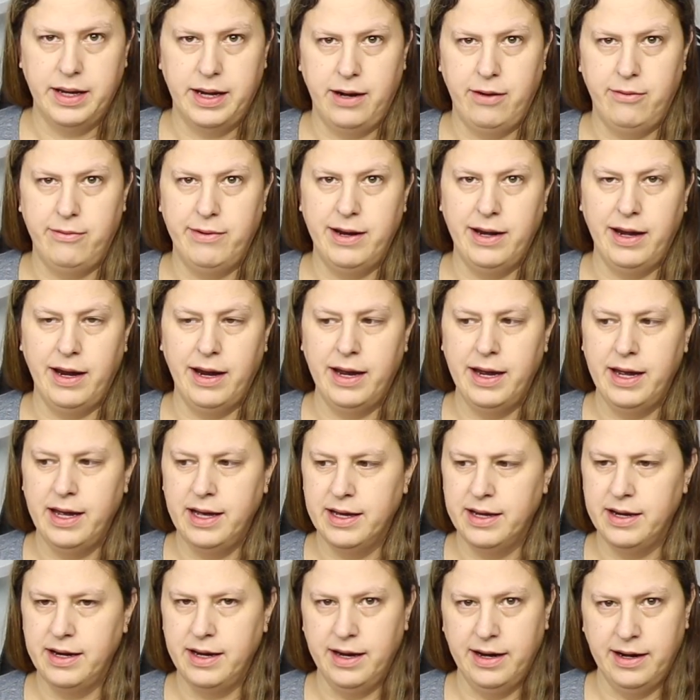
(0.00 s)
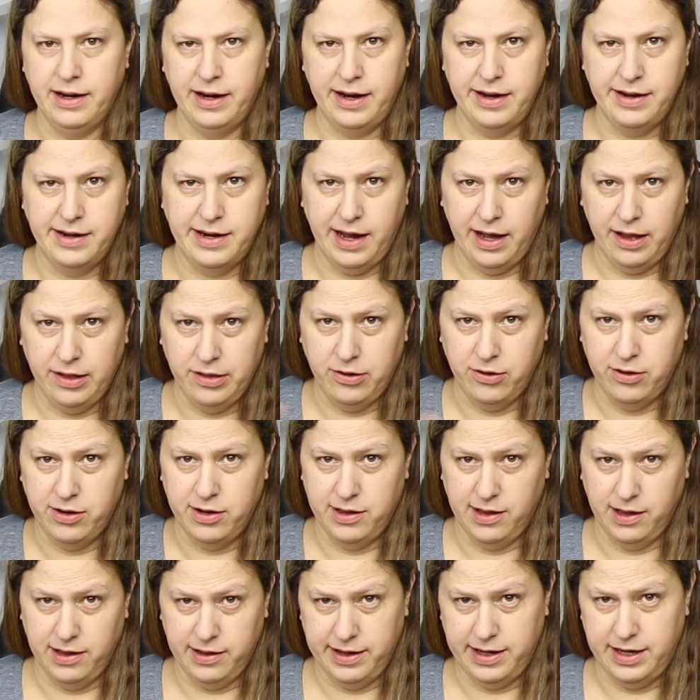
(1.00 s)
I went ahead and I
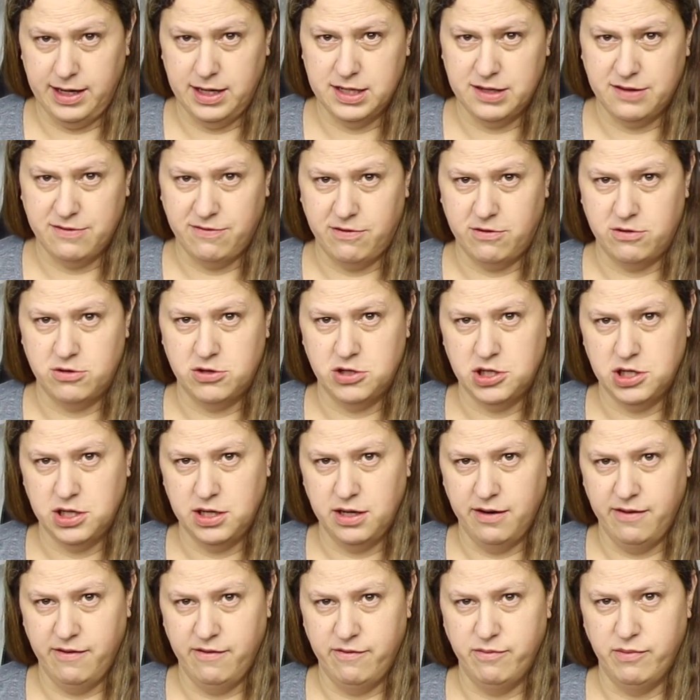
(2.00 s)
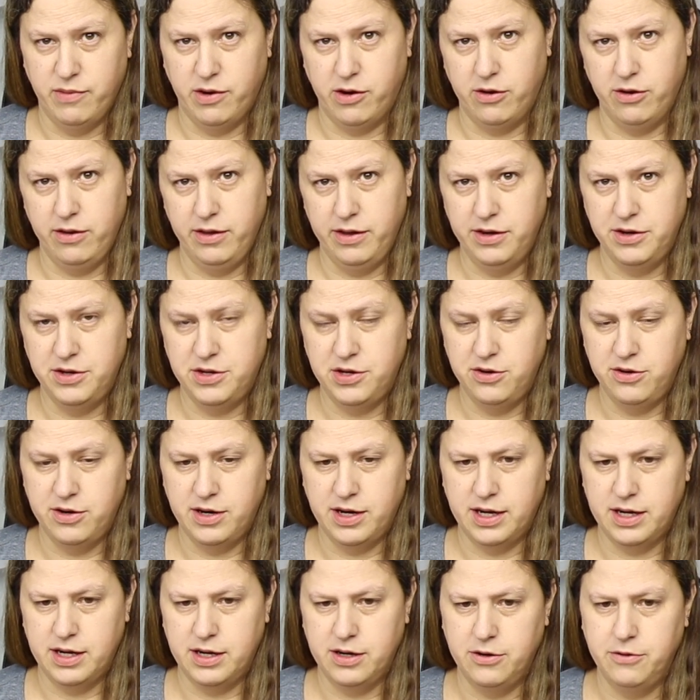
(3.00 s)
downloaded the latest version of Marlin
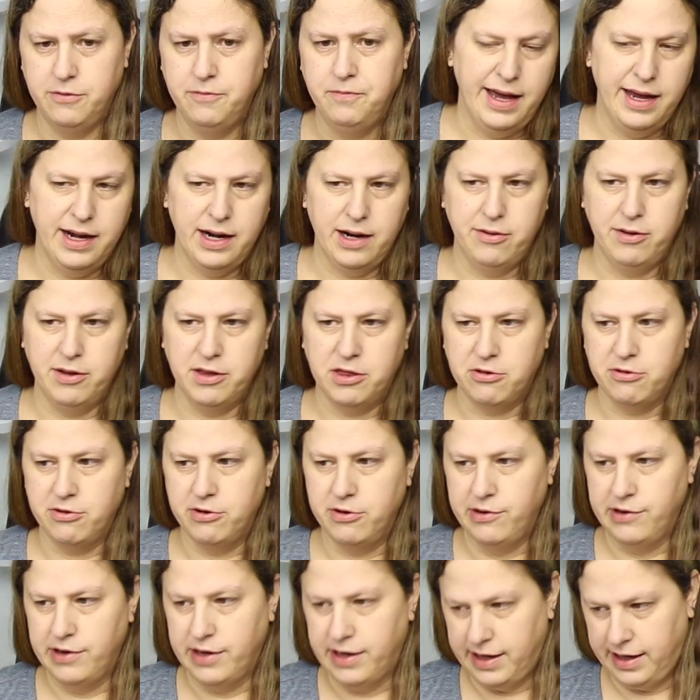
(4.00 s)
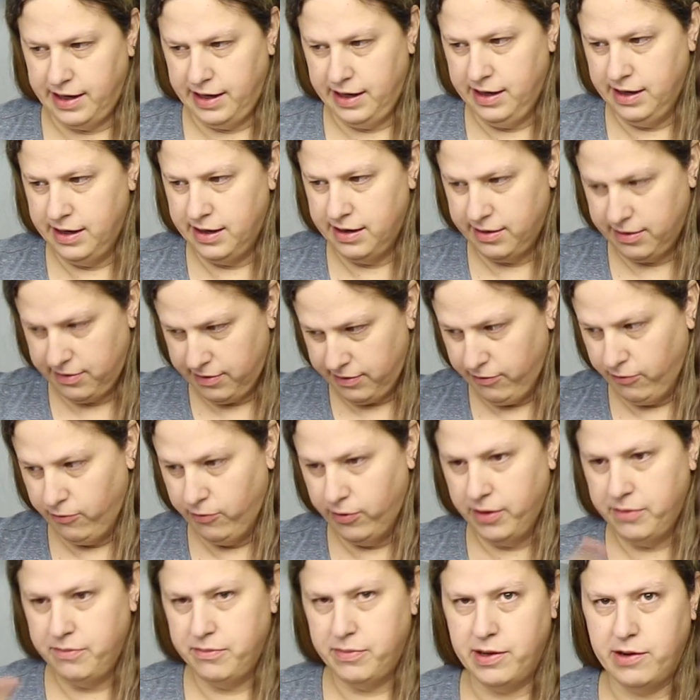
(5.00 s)
2.0, and I went through and I
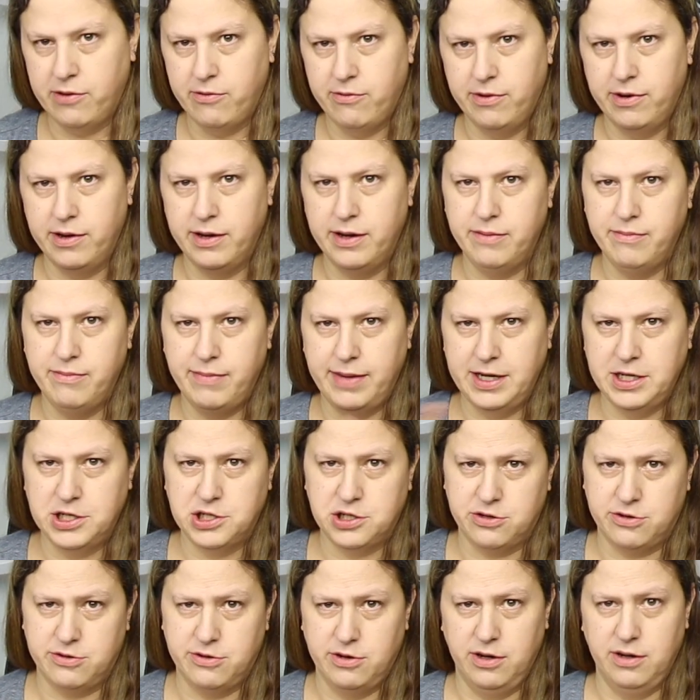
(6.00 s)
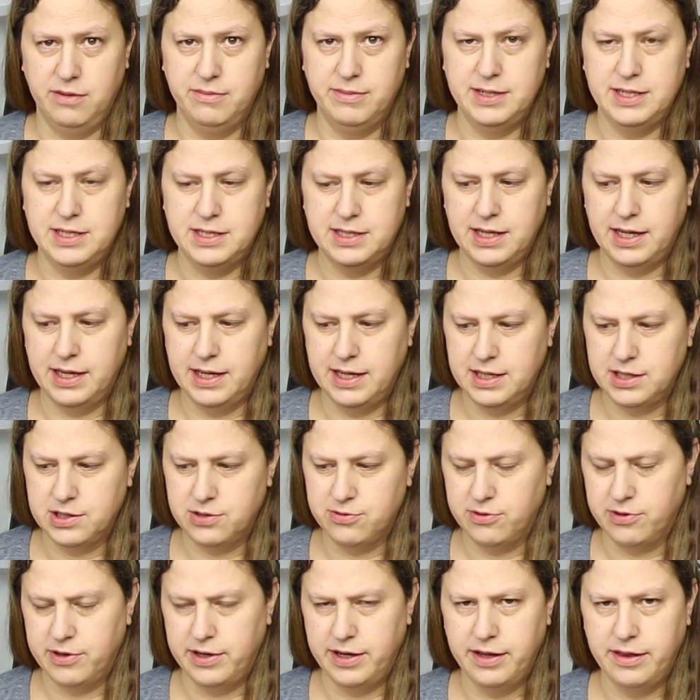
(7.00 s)
one by one made sure all my settings
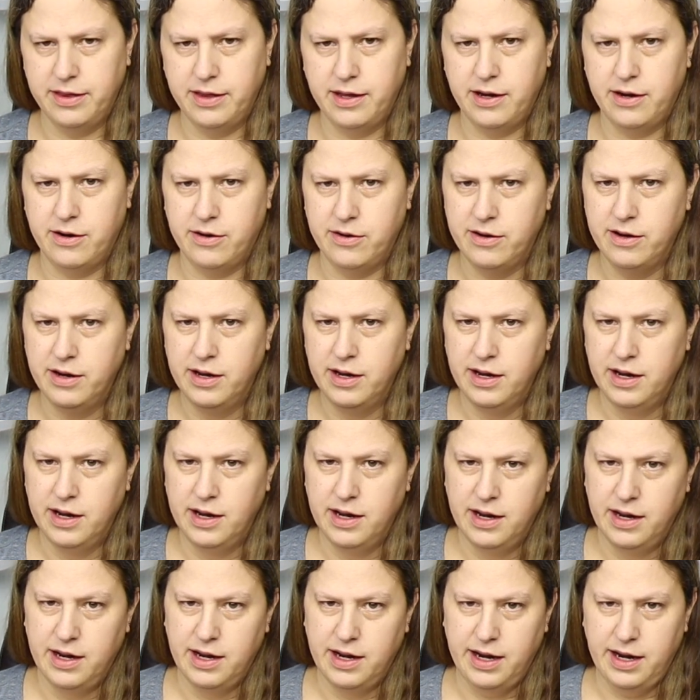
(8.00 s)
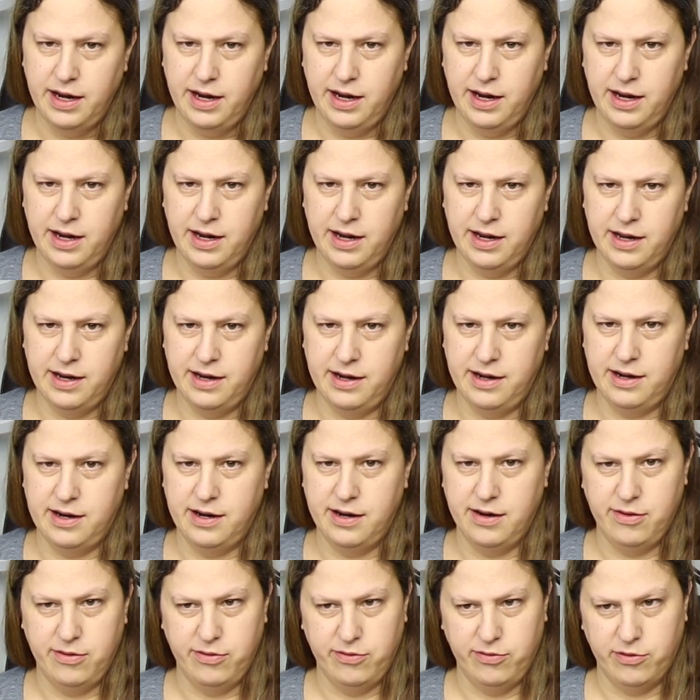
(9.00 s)
were in there and
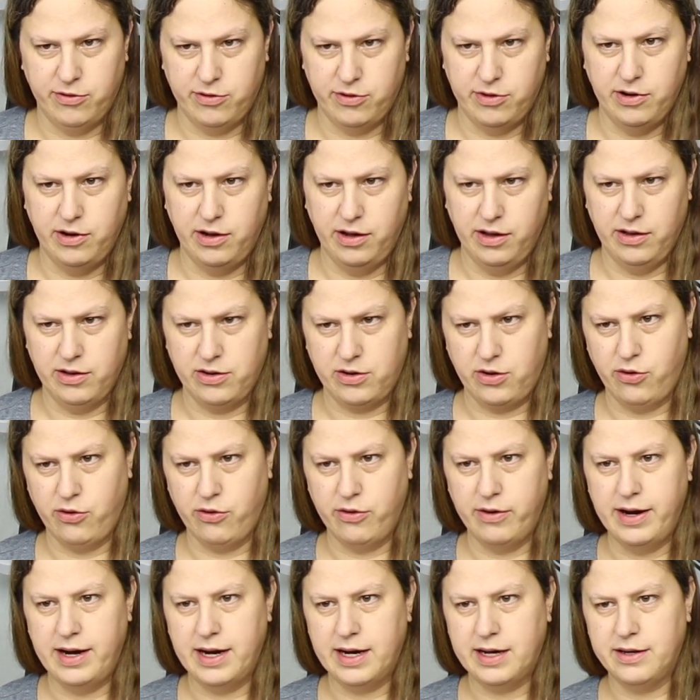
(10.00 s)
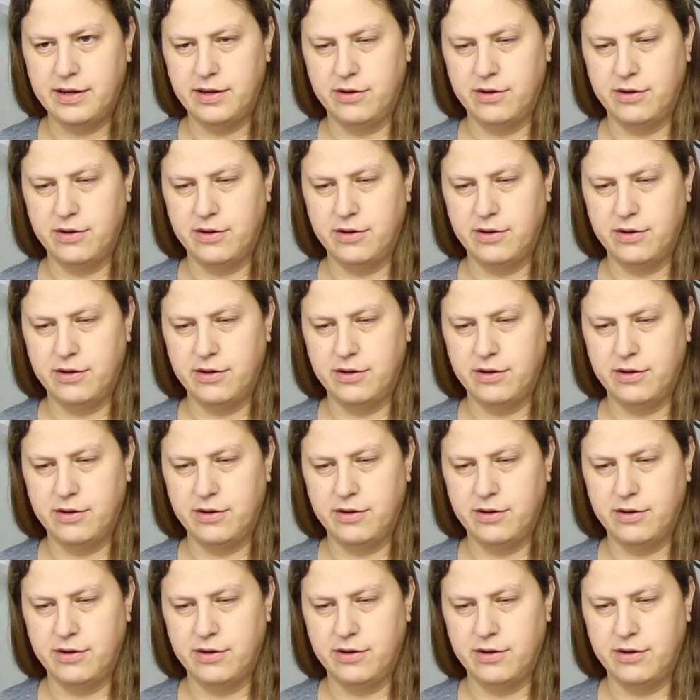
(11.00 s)
were all correct.